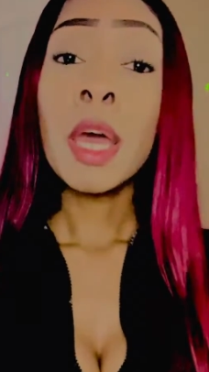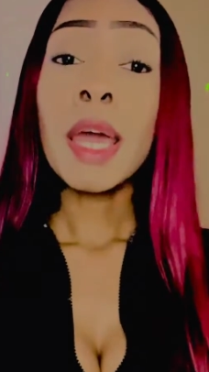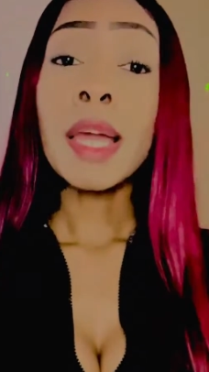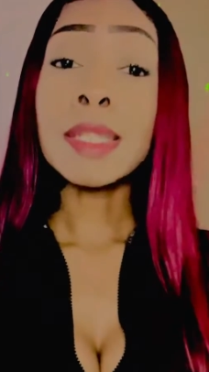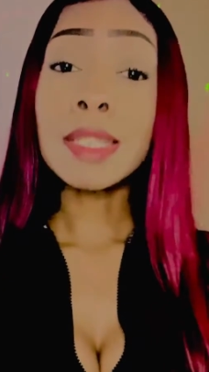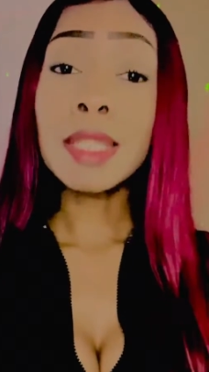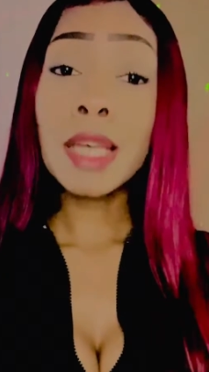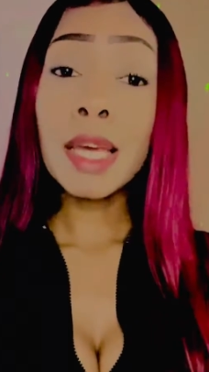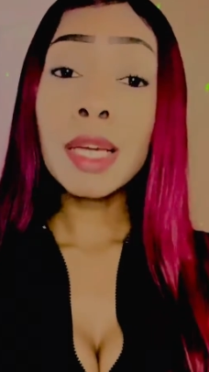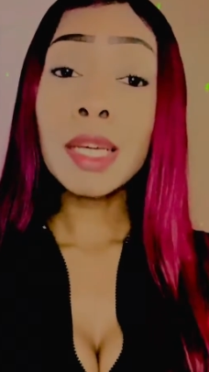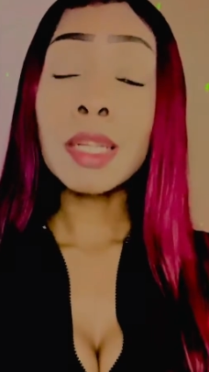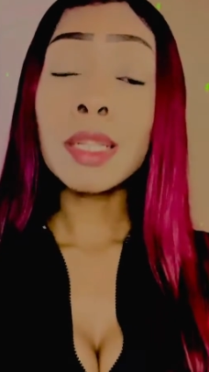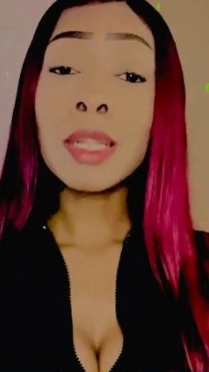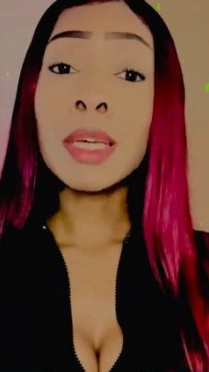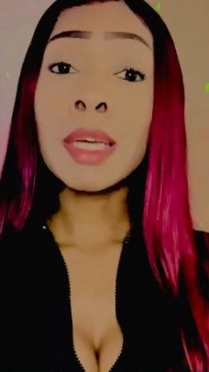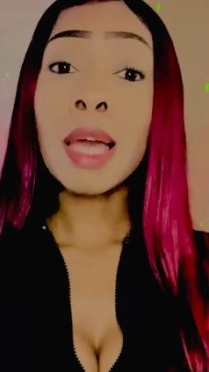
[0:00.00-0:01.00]
And
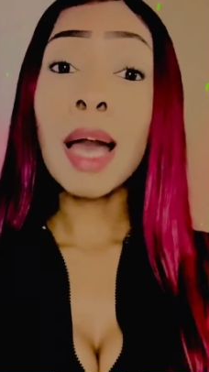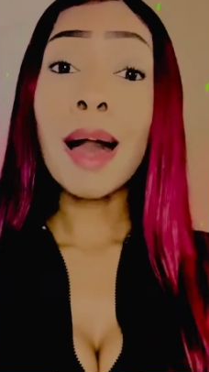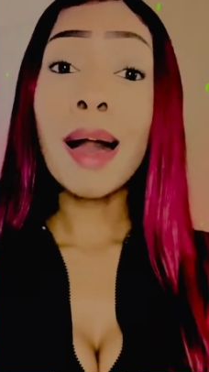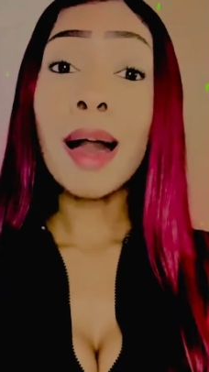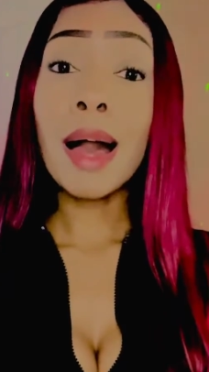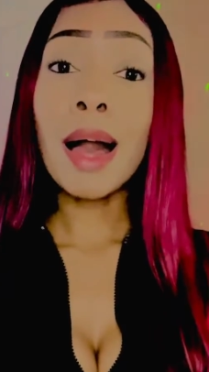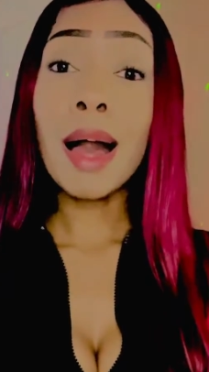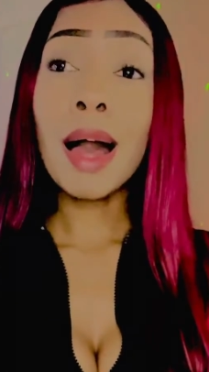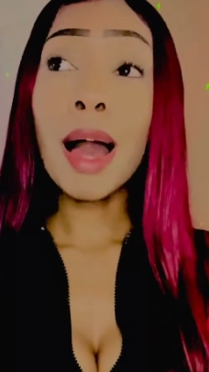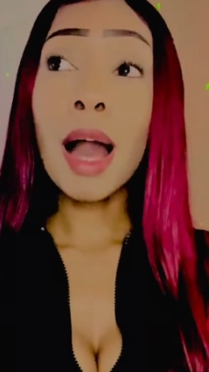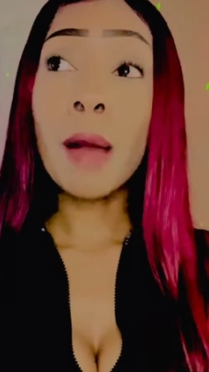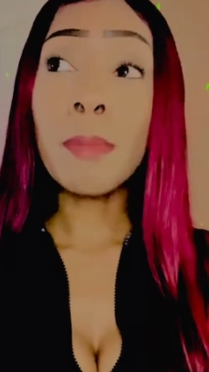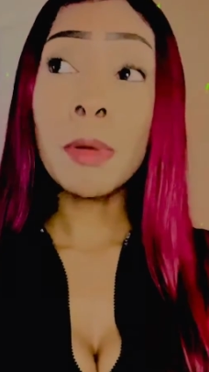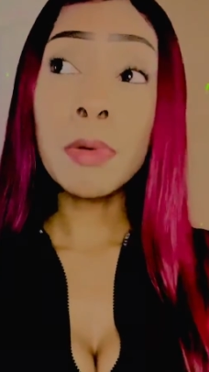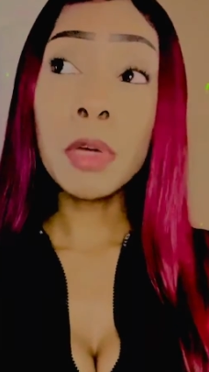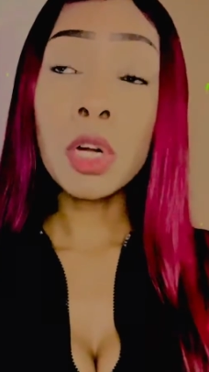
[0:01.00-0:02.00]
secondly, I'm
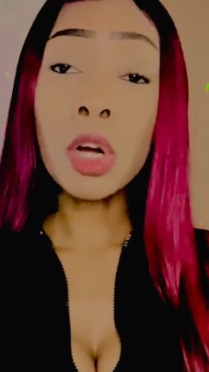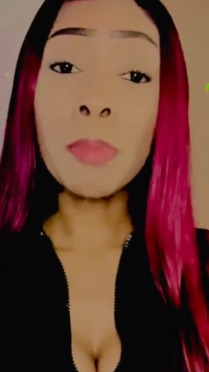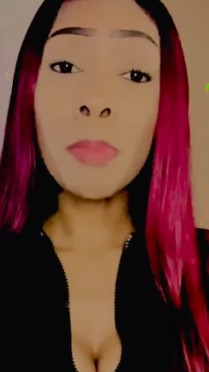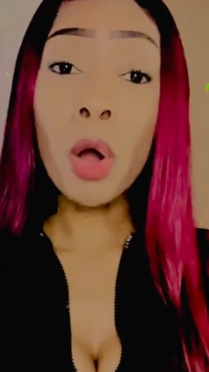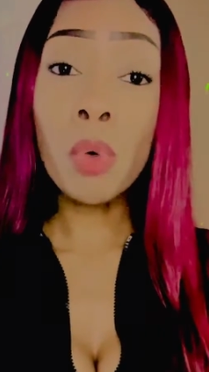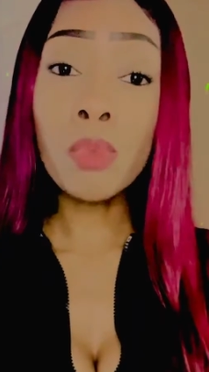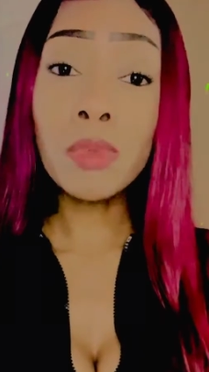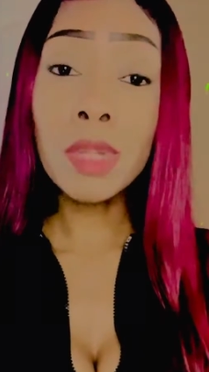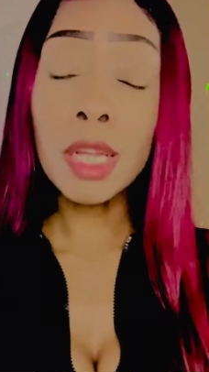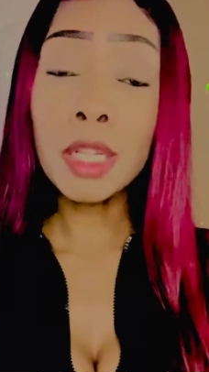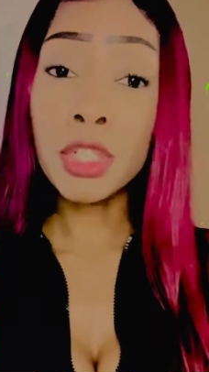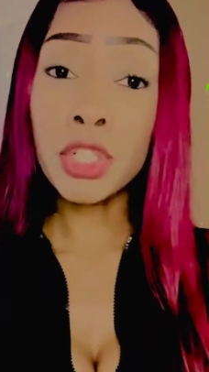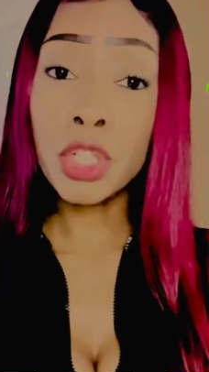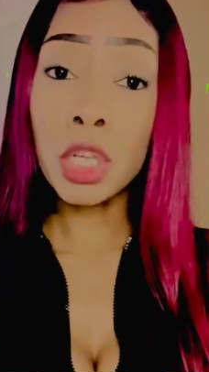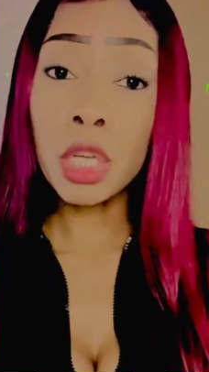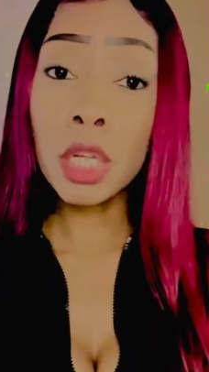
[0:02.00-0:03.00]
going to pick up on that
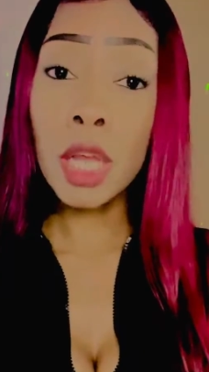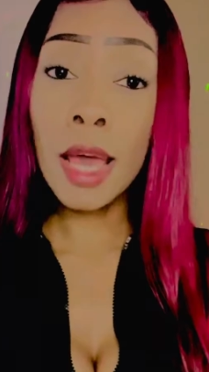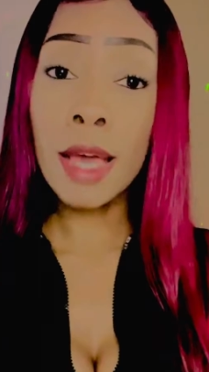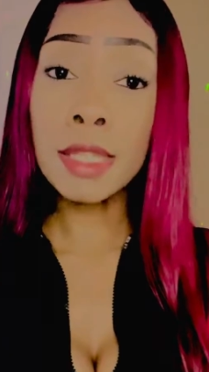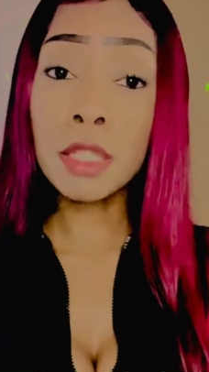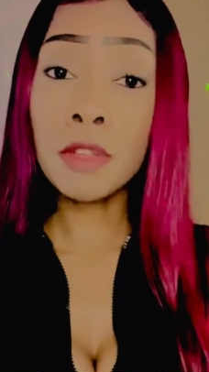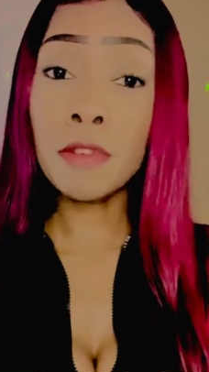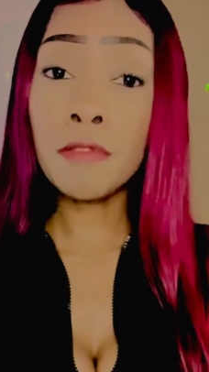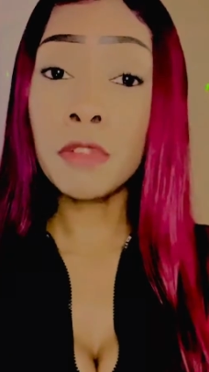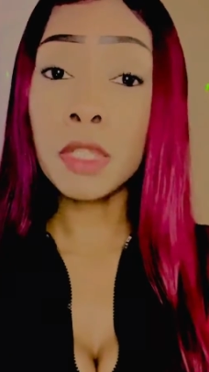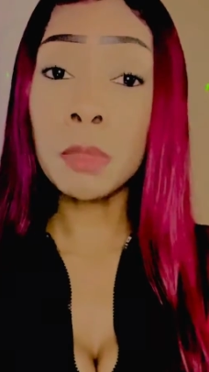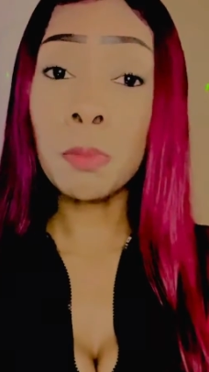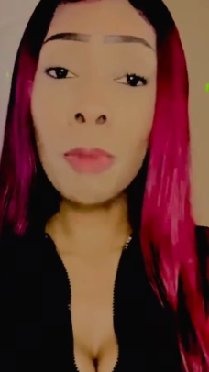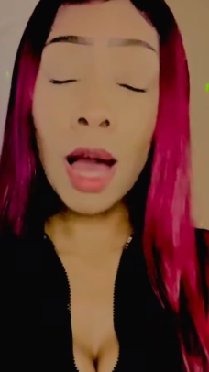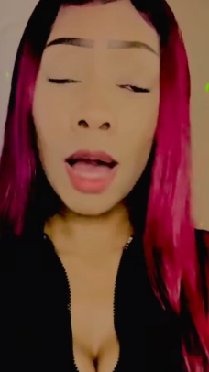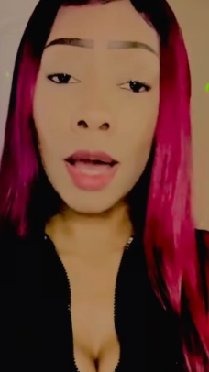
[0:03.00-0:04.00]
shit as if it's
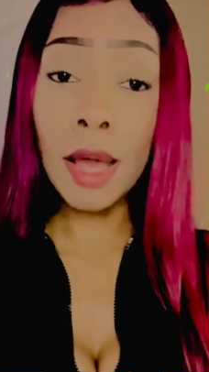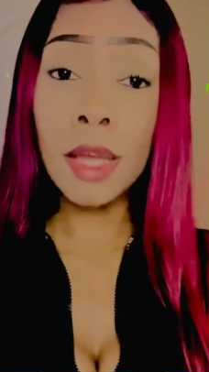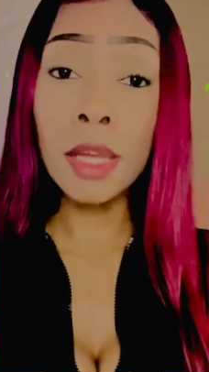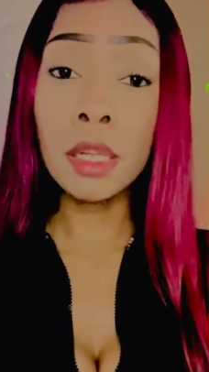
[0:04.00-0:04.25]
mine.